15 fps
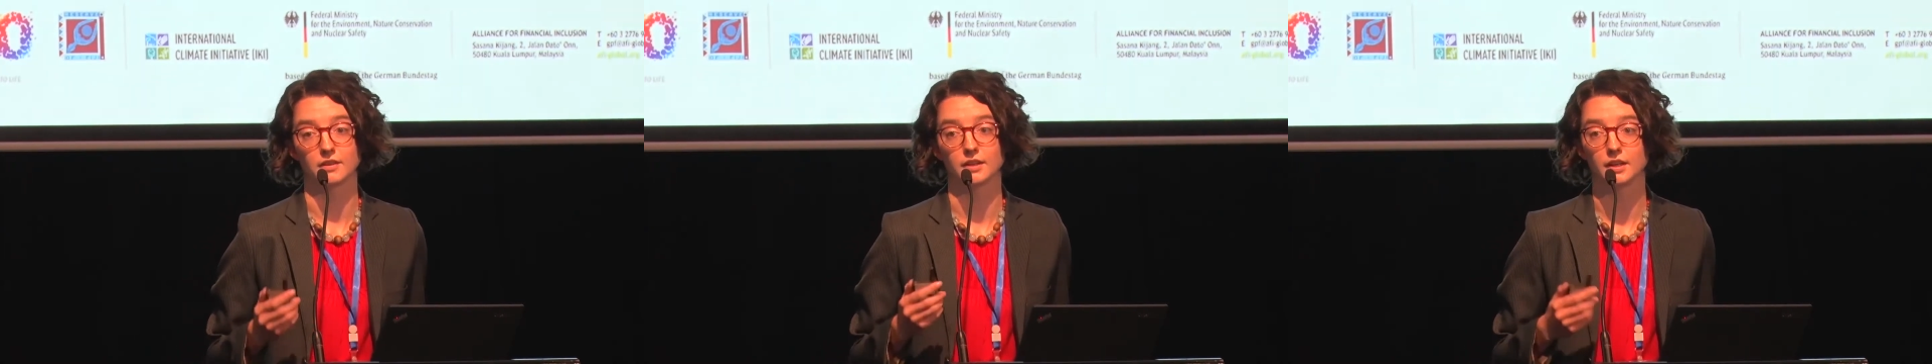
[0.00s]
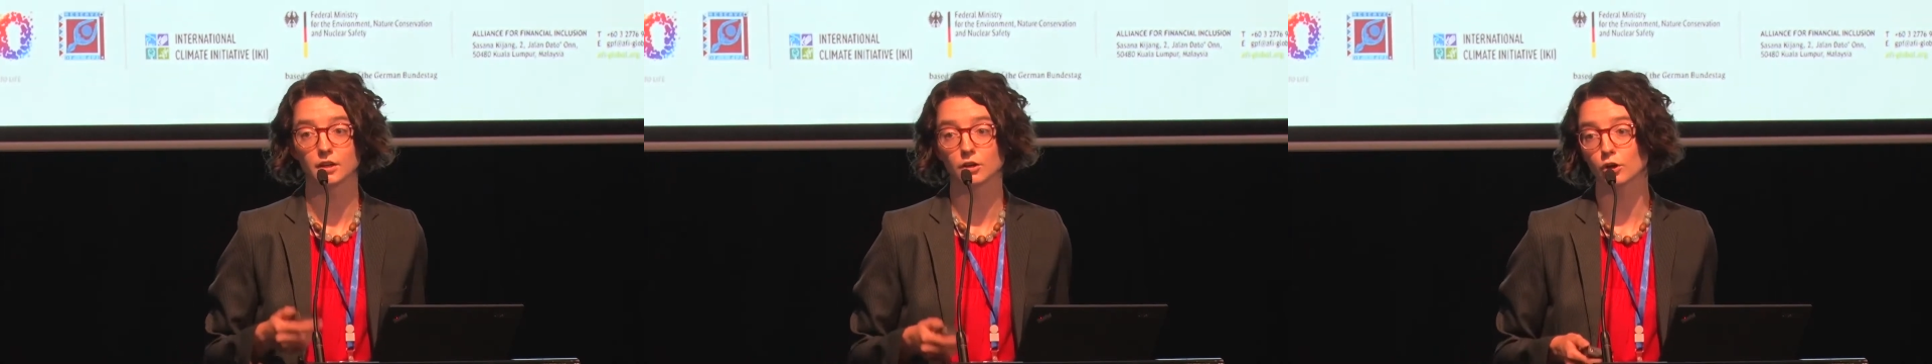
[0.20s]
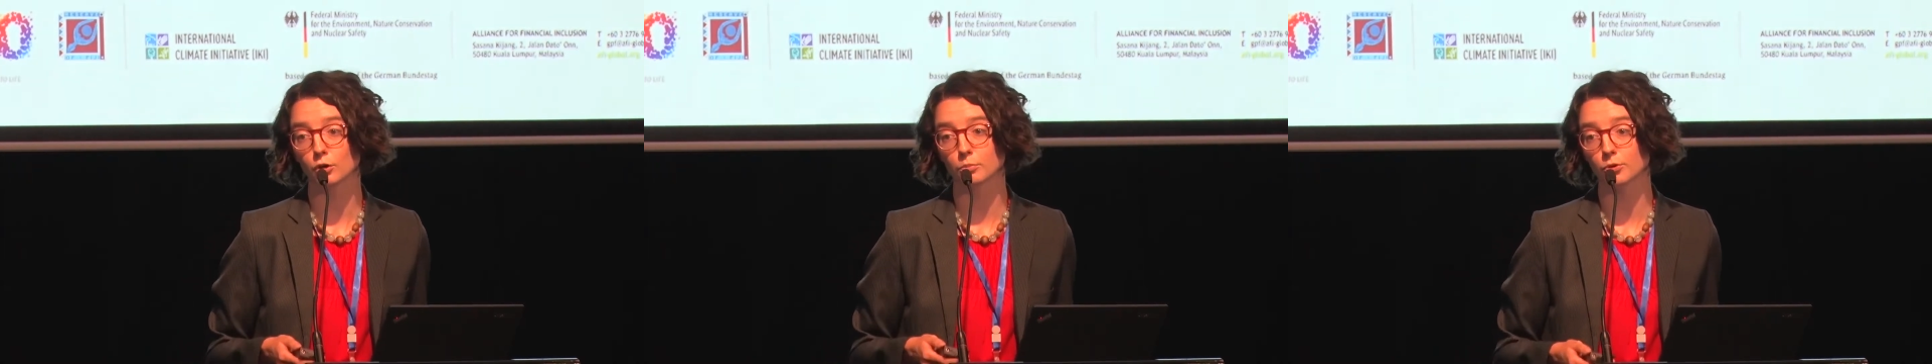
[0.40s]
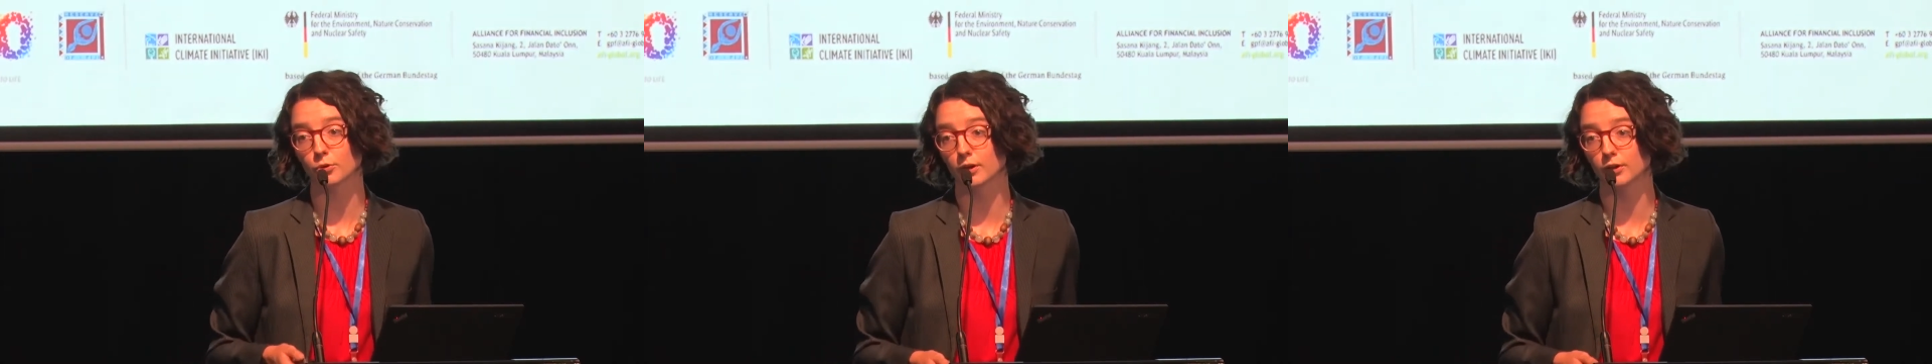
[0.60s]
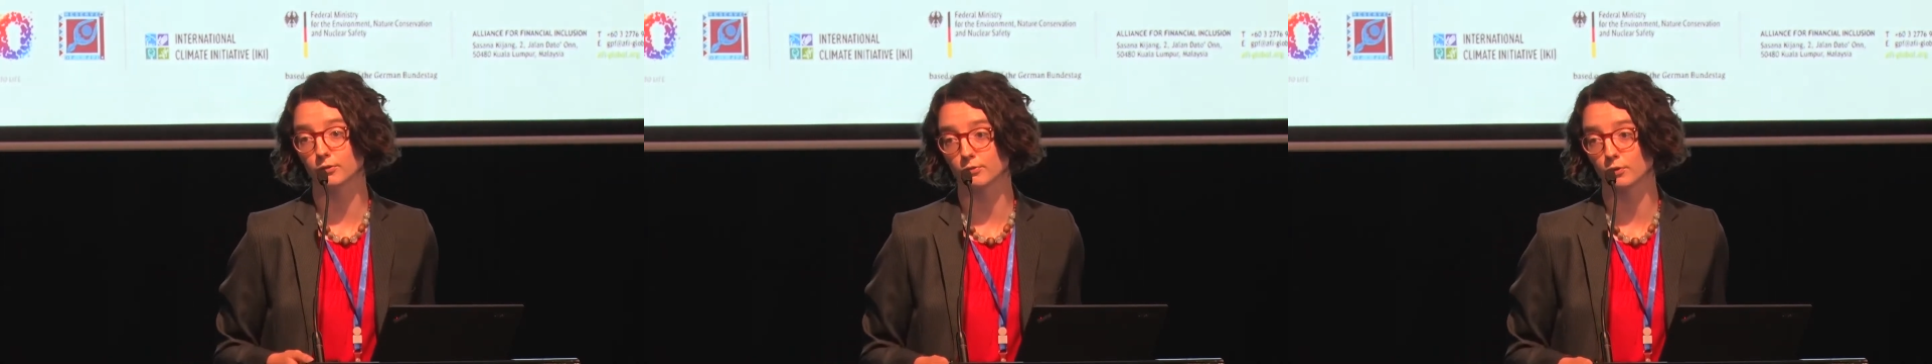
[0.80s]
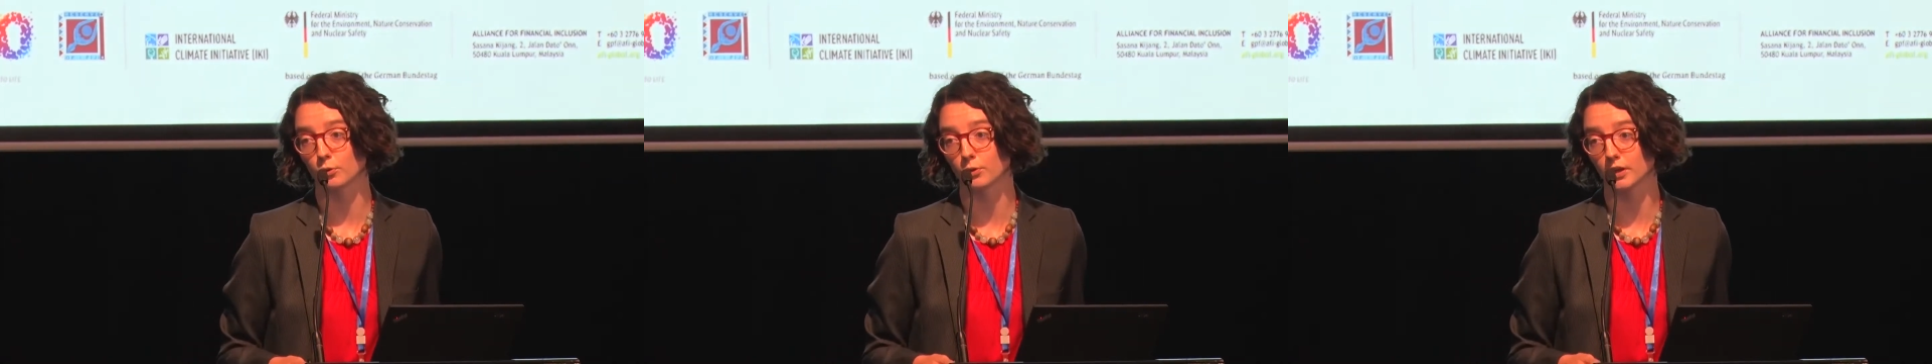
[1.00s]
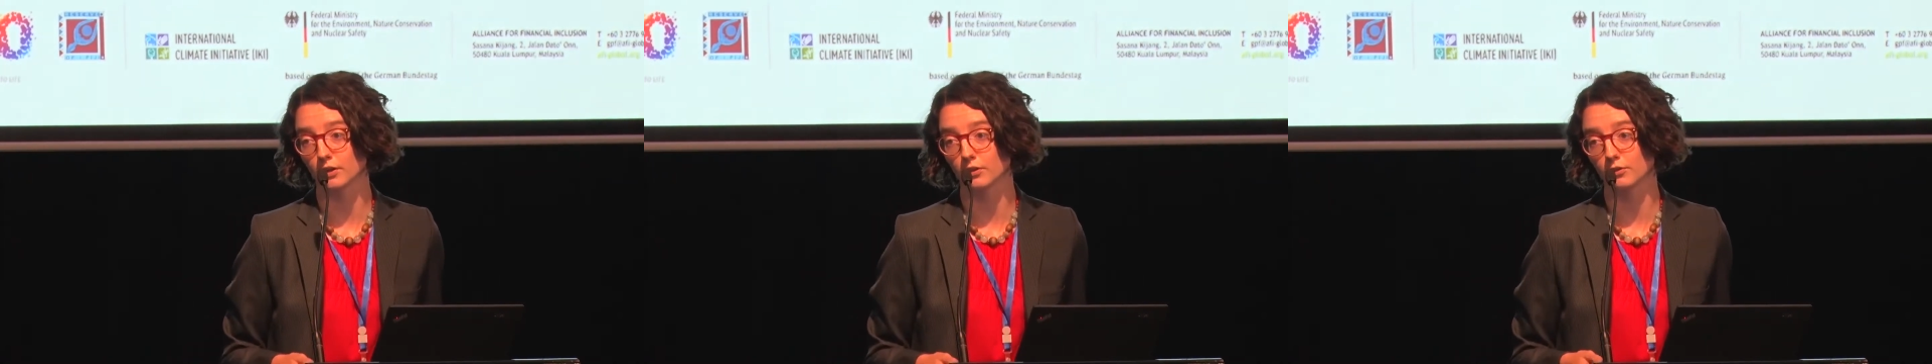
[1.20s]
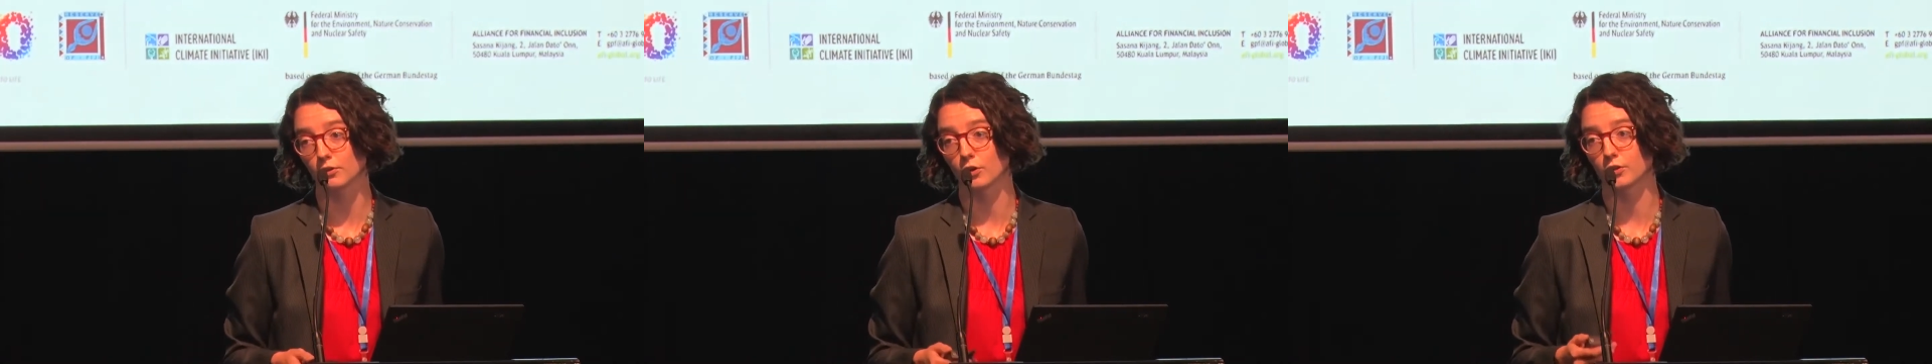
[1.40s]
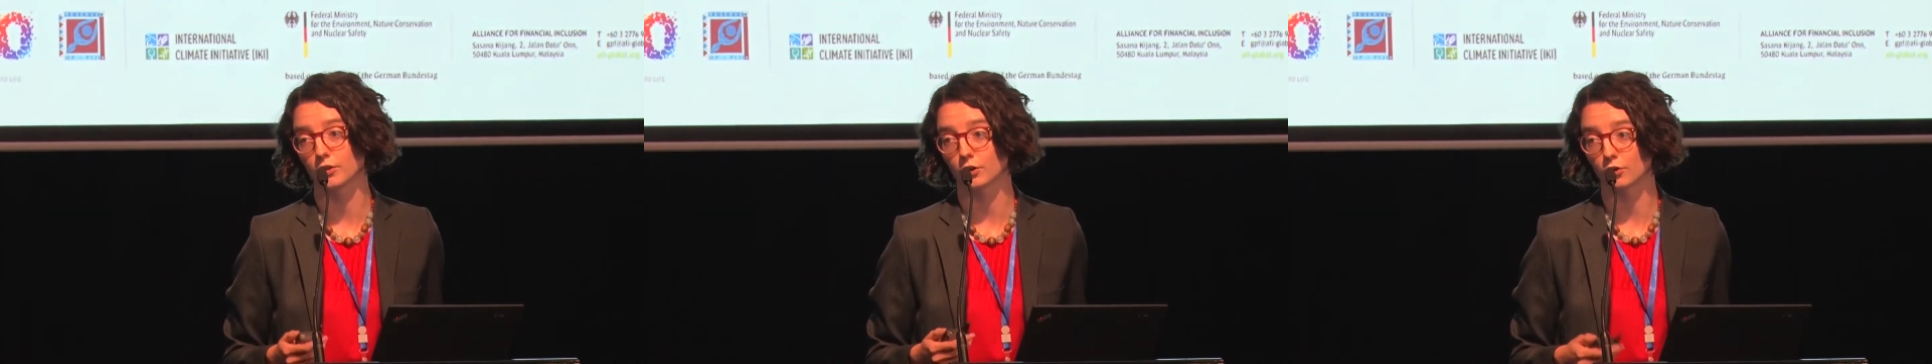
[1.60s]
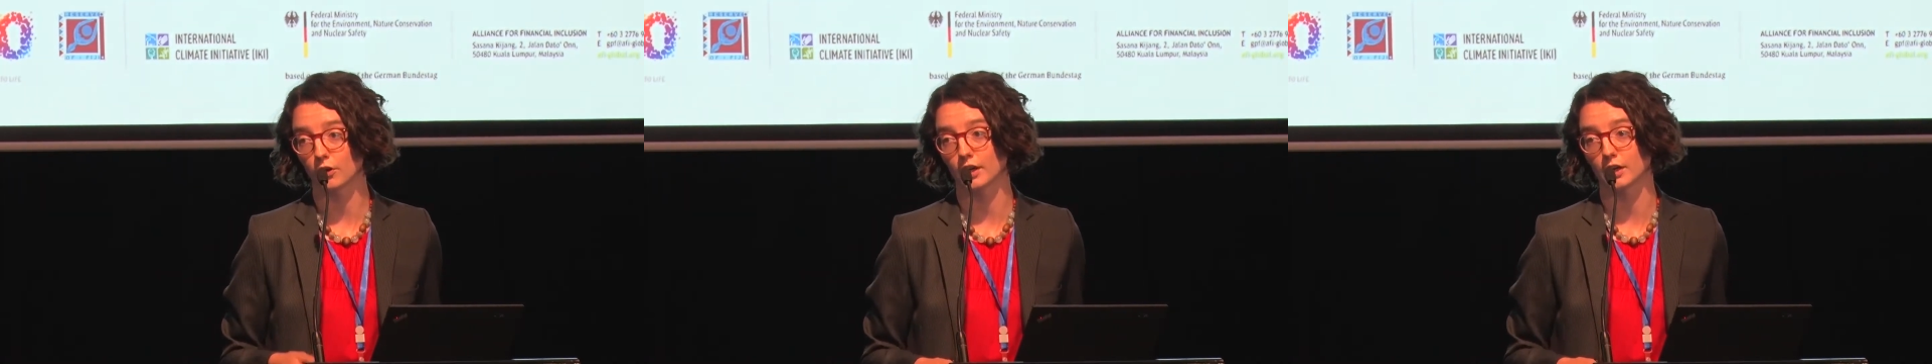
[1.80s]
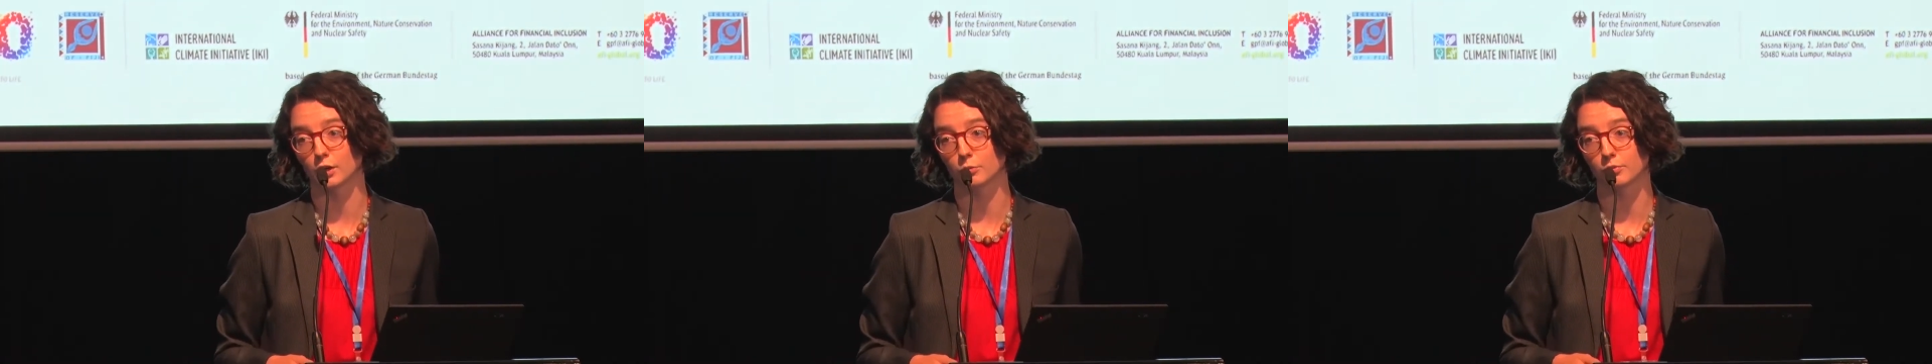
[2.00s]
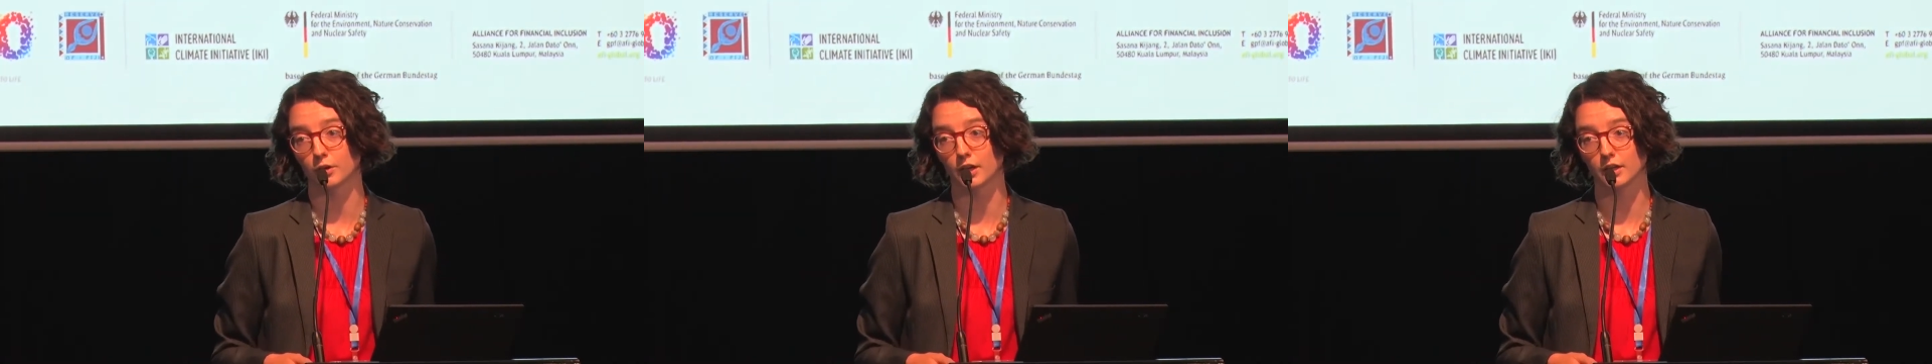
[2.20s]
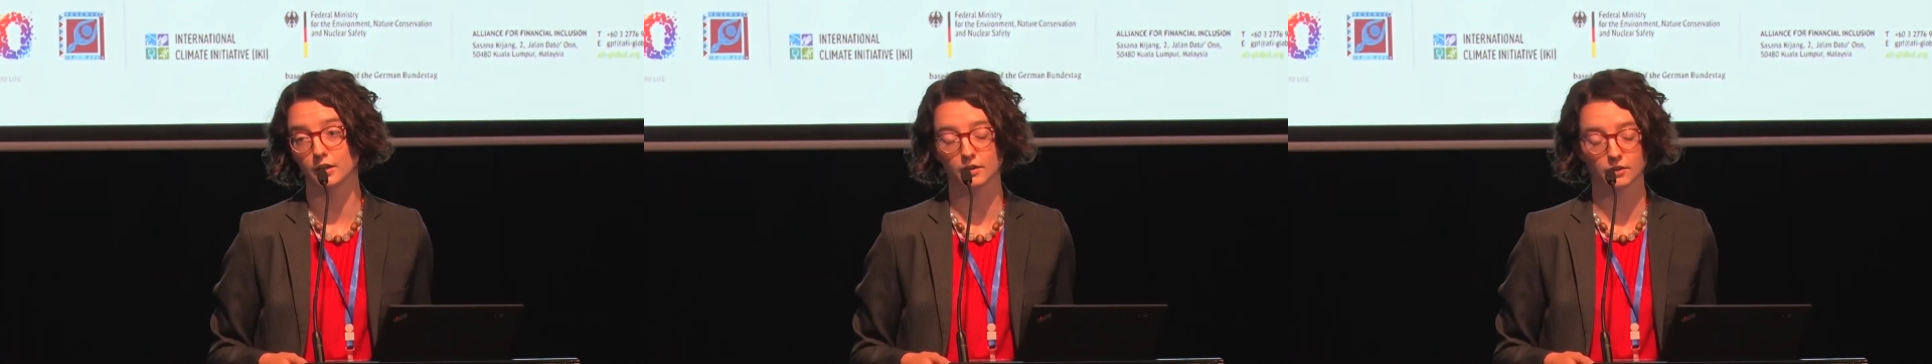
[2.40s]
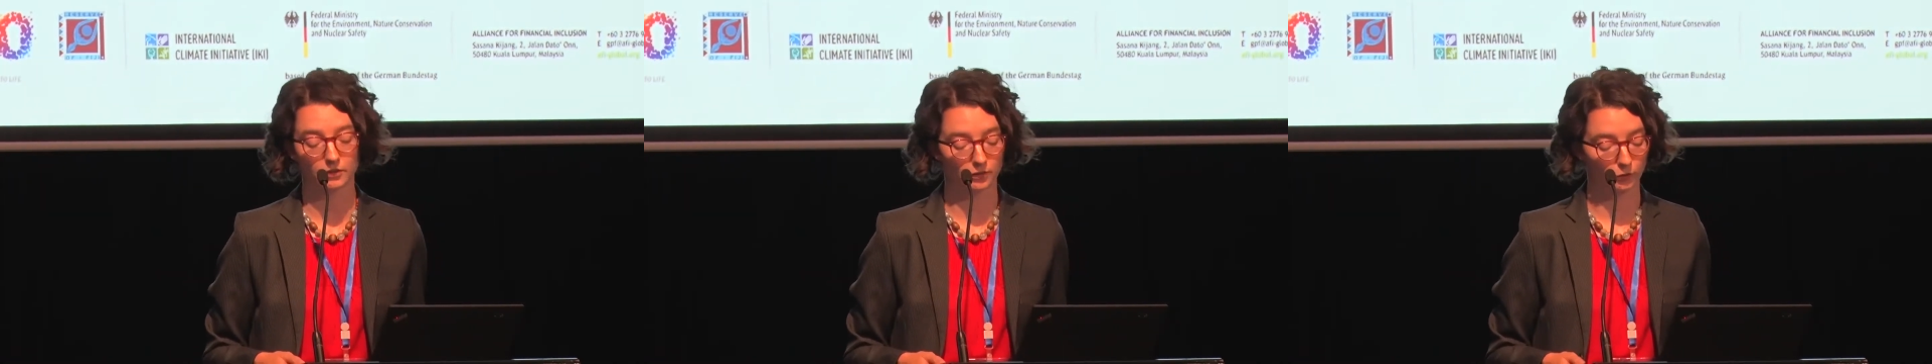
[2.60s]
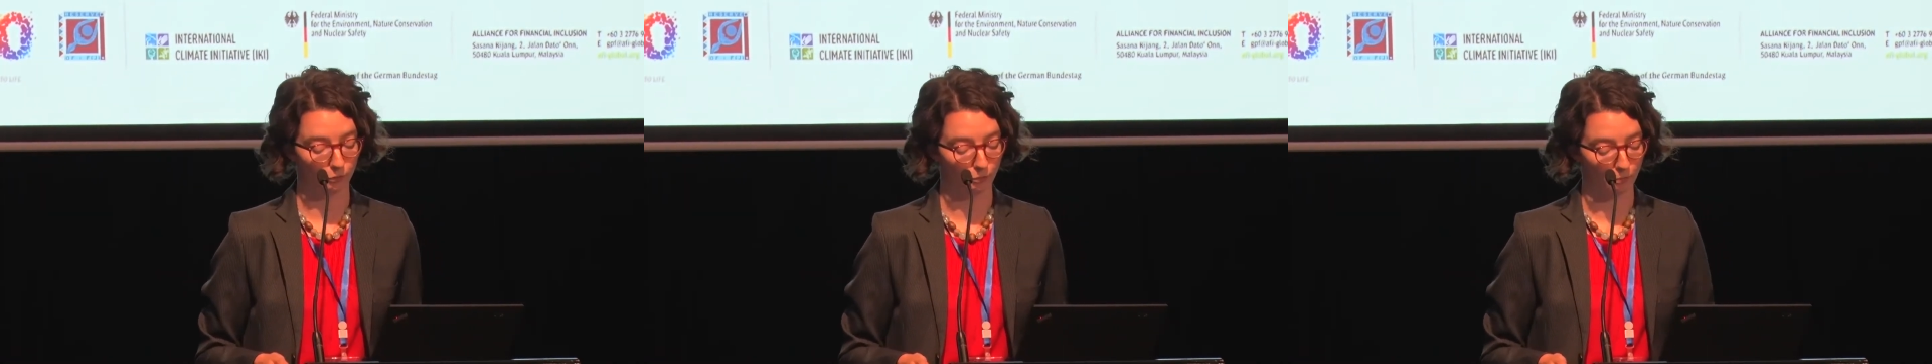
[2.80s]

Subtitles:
And here I'm going to focus on the credit products.